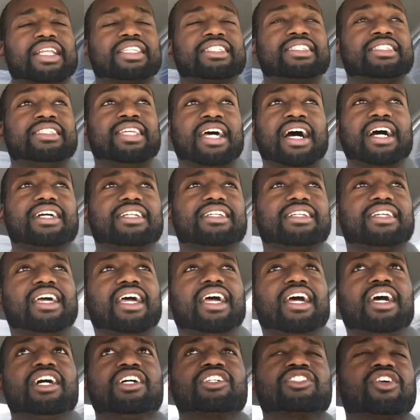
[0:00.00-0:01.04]
It's done.
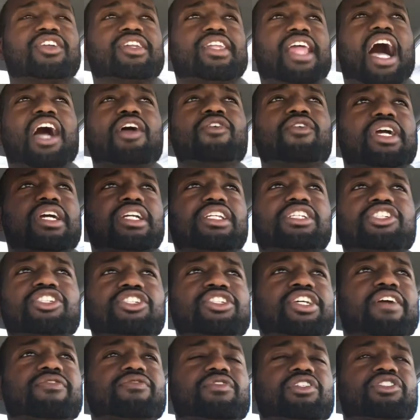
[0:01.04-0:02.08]
So now you can
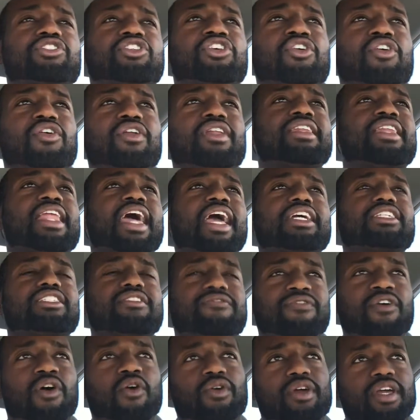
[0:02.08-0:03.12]
shift to your next
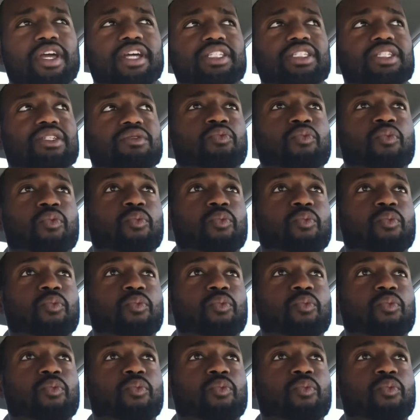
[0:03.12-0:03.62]
focus.